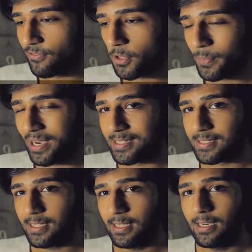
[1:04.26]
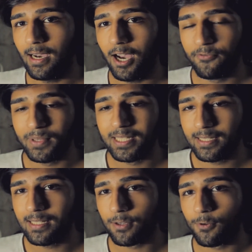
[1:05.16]
over the past year, I've been
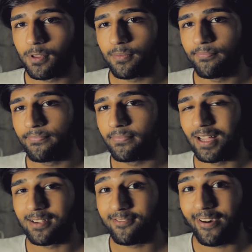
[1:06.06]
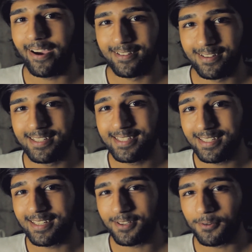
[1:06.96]
dealing with them, like finally
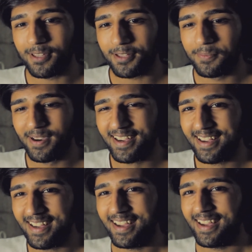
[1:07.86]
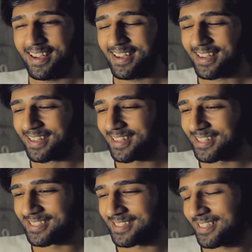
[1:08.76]
dealing with them,
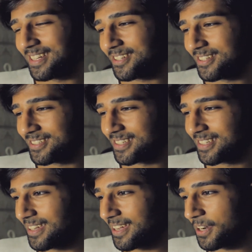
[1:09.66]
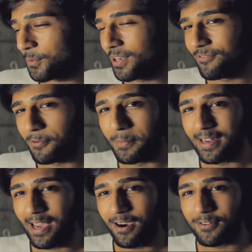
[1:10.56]
because I can't get away from it
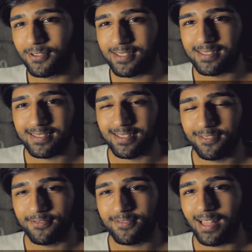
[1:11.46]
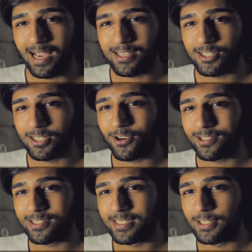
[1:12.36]
now, because I've actually
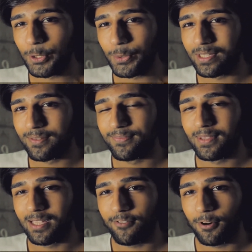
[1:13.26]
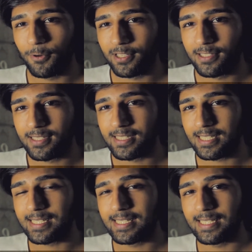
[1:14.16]
got to deal with them if I want to
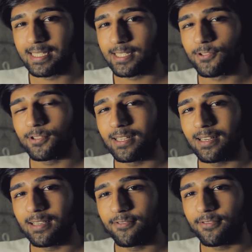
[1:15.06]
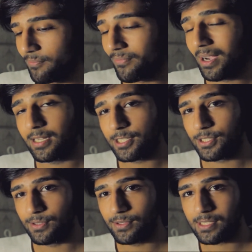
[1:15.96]
succeed in degree life. By
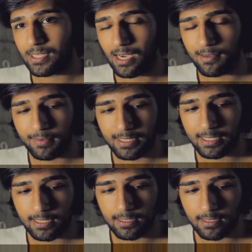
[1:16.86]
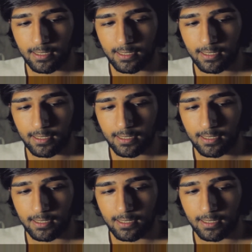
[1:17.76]
issues, I mean